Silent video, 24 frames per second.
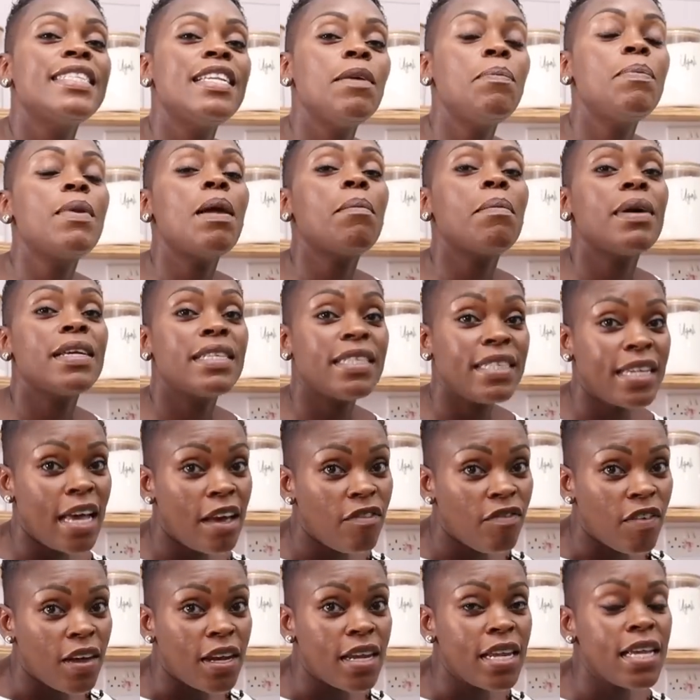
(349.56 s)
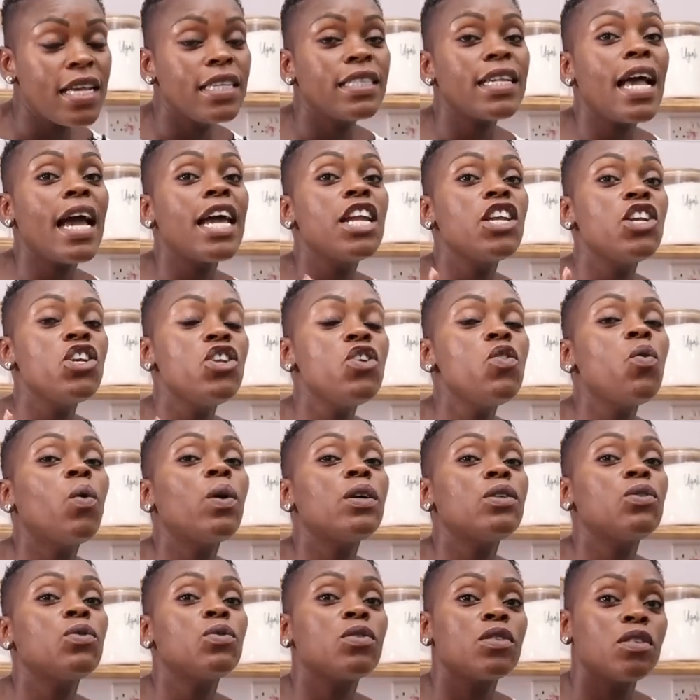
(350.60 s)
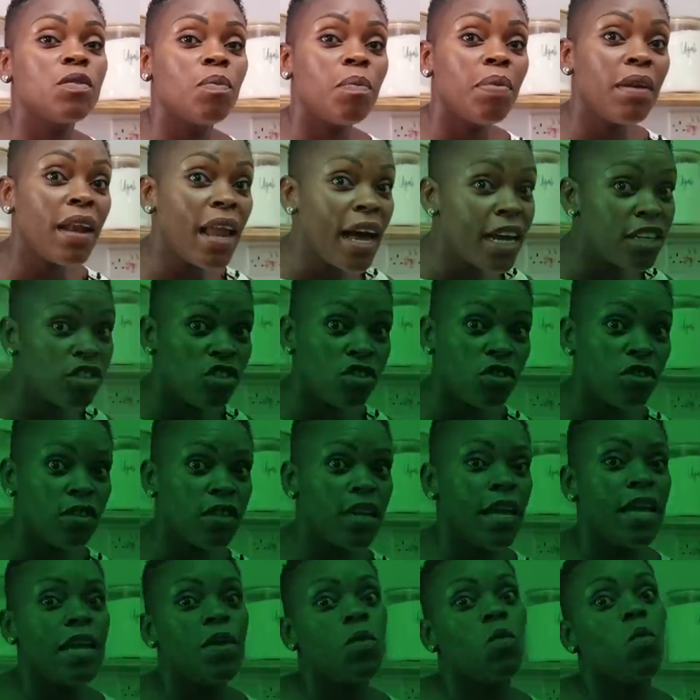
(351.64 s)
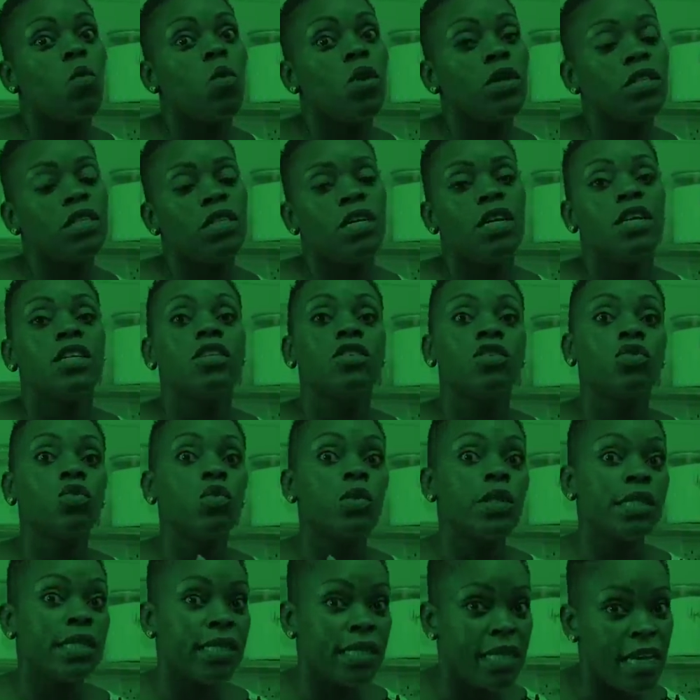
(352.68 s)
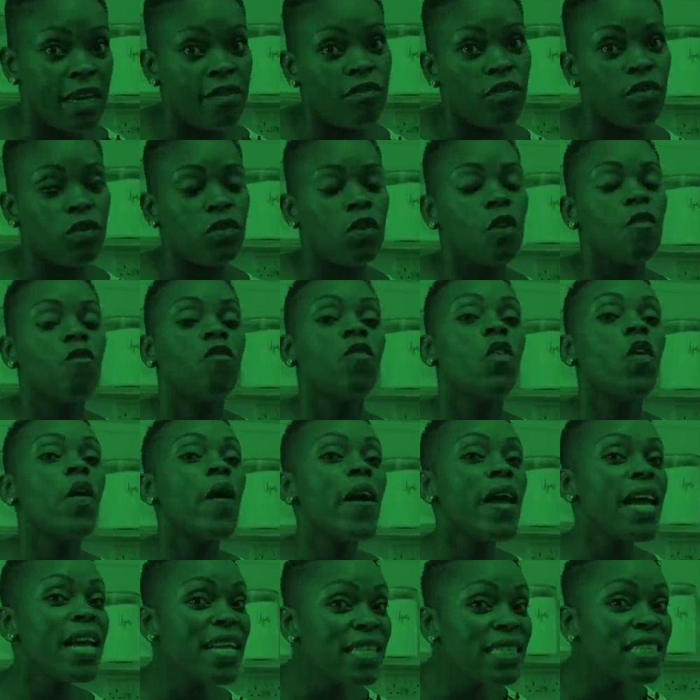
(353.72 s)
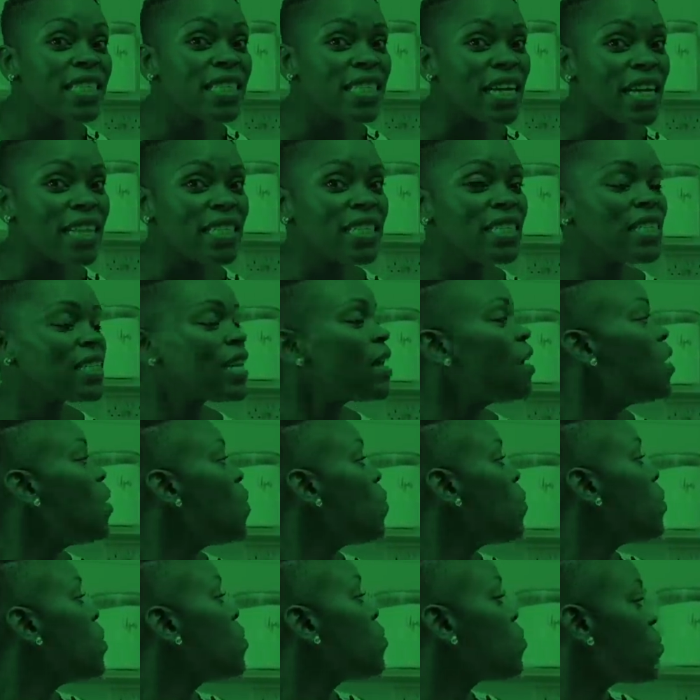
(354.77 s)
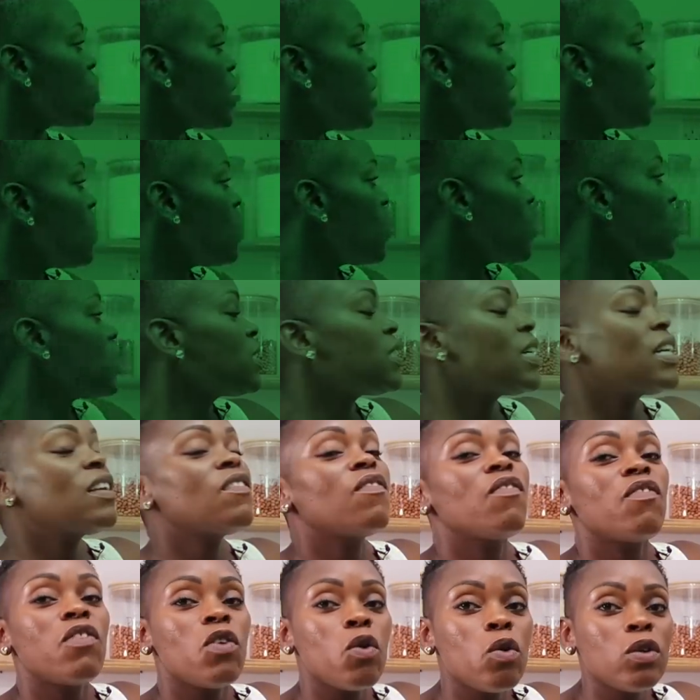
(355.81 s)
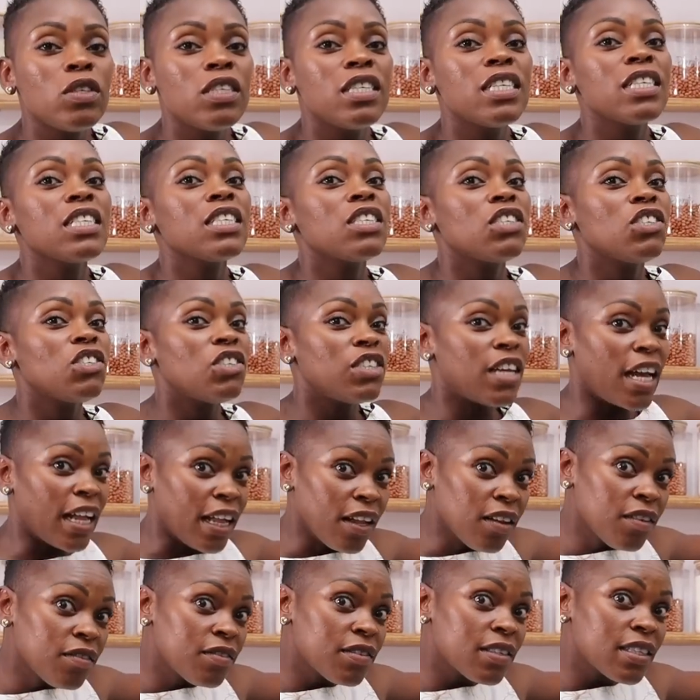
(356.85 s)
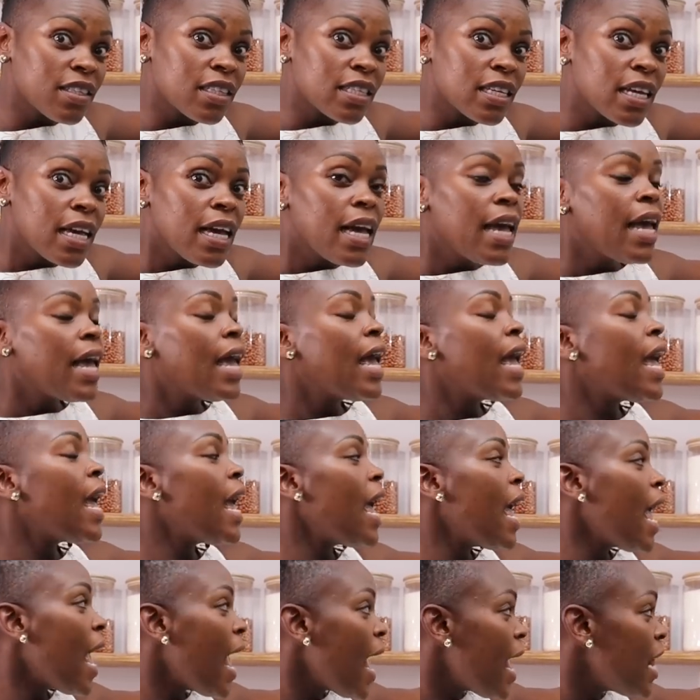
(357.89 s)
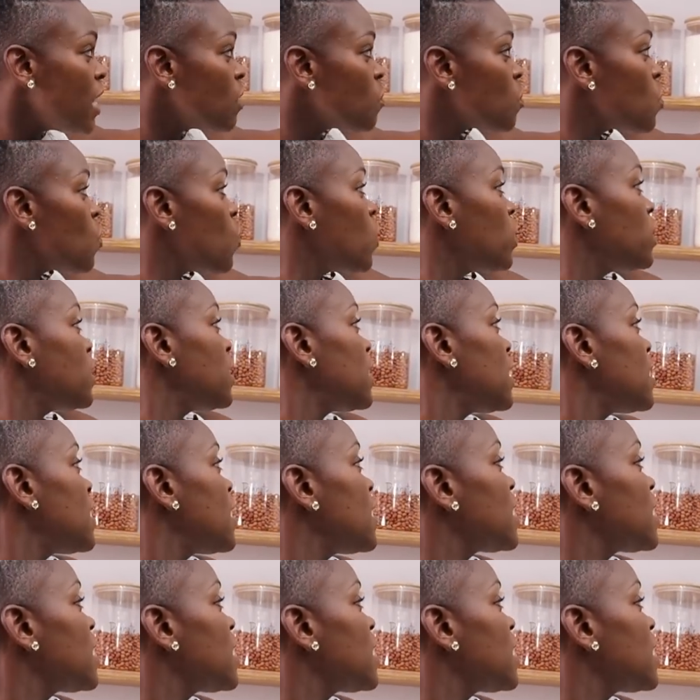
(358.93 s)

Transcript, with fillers: Tip number seven is I knew what to splurge on and what to save on. For instance, we really wanted floating shelves and we wanted